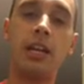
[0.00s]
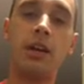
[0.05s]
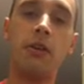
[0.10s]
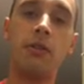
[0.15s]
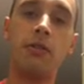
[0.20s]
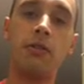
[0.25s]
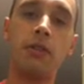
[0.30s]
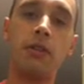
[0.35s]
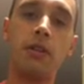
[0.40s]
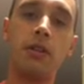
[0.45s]

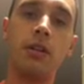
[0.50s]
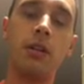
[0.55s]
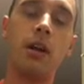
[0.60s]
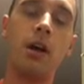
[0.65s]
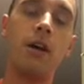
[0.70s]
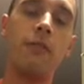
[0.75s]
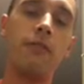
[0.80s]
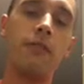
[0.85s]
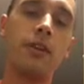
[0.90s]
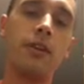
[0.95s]
down
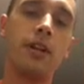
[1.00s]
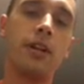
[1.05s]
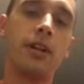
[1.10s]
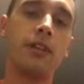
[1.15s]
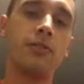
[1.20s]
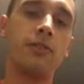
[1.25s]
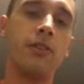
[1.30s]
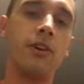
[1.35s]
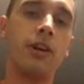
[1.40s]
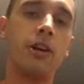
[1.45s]
off it. And
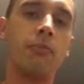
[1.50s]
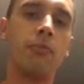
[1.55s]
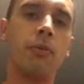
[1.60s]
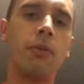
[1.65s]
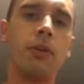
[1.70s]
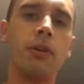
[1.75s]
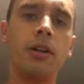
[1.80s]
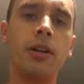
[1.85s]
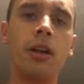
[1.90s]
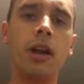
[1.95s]
it's very
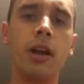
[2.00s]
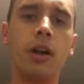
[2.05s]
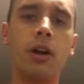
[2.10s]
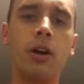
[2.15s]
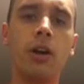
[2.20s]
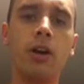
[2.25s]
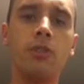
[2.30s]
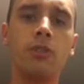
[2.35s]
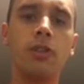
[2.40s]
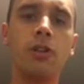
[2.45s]
important in our
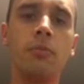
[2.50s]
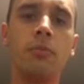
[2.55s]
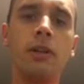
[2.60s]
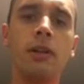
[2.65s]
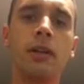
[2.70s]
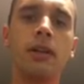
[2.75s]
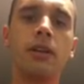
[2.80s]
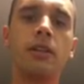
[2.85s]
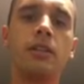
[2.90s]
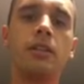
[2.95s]
culture
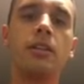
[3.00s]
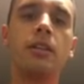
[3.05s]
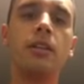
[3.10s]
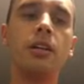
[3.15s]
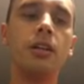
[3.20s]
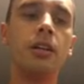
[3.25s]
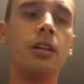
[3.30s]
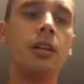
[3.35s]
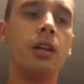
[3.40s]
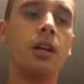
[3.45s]
because
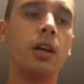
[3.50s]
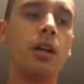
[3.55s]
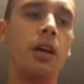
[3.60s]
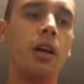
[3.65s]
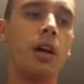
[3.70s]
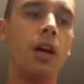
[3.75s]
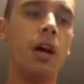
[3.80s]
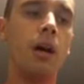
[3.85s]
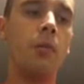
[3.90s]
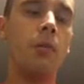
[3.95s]

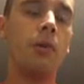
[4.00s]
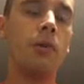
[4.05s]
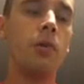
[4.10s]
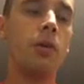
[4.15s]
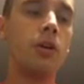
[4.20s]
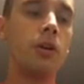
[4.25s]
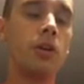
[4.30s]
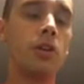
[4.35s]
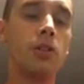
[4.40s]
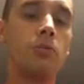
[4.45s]
in
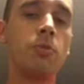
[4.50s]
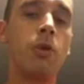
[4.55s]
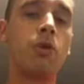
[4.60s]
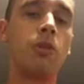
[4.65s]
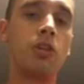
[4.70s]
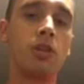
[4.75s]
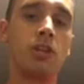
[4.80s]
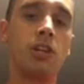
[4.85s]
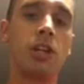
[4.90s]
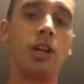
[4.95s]
order to
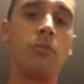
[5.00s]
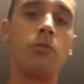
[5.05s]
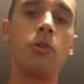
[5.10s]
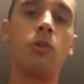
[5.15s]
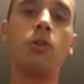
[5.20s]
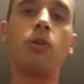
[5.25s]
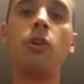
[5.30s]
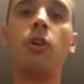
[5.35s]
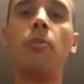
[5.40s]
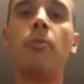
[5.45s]
smoke the
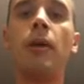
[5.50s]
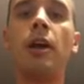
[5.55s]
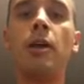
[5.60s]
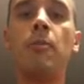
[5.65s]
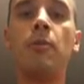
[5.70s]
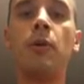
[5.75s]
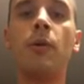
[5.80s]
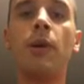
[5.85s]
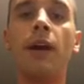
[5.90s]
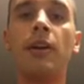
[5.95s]
ceremonial
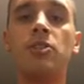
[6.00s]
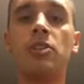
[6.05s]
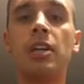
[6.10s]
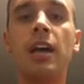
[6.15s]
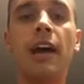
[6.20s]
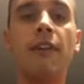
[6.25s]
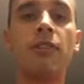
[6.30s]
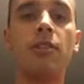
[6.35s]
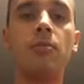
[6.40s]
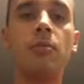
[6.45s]
pipe, you actually
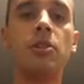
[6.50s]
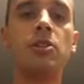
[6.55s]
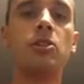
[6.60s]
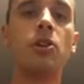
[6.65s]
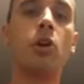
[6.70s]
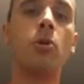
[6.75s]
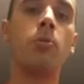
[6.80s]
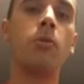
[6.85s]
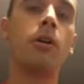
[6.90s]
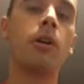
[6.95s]
have to be
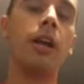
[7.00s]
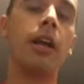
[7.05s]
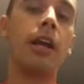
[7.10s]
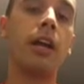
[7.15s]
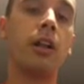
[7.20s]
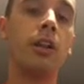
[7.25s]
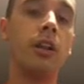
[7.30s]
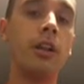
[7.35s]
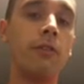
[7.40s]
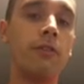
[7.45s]
sober
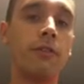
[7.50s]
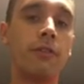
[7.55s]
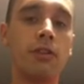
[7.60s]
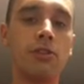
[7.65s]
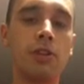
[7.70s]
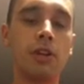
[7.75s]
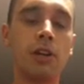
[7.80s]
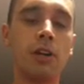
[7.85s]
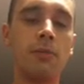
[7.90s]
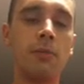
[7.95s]
and clean for a
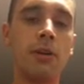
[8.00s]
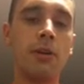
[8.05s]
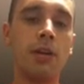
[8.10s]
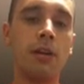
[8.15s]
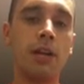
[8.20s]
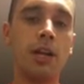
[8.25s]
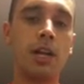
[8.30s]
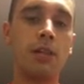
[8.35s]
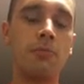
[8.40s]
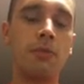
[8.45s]
certain amount
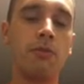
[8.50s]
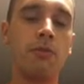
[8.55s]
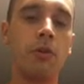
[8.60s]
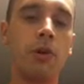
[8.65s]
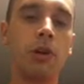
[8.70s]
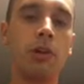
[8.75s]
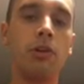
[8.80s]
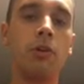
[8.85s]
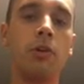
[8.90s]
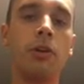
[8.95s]
of days
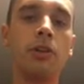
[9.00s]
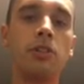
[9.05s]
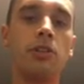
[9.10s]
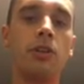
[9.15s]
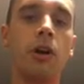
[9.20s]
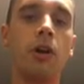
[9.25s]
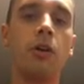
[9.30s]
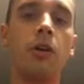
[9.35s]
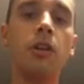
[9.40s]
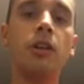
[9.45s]
before doing
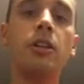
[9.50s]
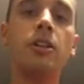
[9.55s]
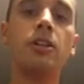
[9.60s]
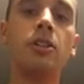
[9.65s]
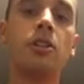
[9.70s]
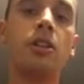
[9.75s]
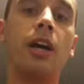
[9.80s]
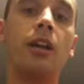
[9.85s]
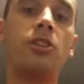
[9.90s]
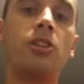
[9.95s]
so.
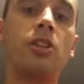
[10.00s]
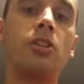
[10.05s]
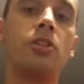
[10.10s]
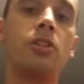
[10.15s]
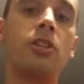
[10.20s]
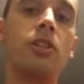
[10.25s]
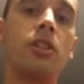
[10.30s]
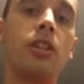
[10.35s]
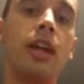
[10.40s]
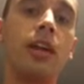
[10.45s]
So that
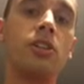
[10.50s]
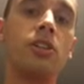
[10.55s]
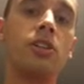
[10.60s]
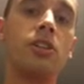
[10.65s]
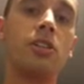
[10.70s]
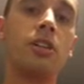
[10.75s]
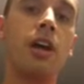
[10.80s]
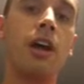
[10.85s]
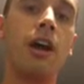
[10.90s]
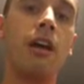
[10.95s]

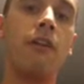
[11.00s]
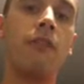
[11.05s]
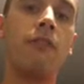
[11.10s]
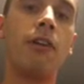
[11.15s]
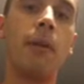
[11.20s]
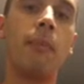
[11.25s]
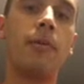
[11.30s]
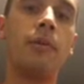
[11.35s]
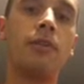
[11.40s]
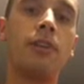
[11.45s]
just
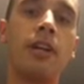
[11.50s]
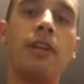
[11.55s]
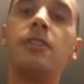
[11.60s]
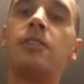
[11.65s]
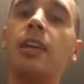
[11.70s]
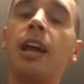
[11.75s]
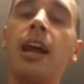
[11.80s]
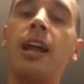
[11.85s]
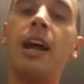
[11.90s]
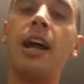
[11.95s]

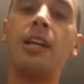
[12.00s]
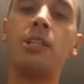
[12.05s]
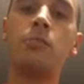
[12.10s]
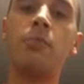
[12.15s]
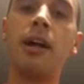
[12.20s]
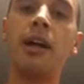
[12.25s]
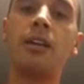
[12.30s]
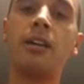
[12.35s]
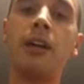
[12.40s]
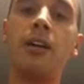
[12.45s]
represents that
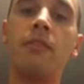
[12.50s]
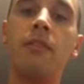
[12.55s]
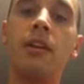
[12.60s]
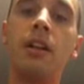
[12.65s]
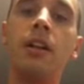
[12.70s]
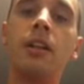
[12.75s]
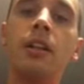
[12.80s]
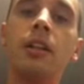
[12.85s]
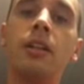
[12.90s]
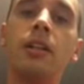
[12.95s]
aspect of it.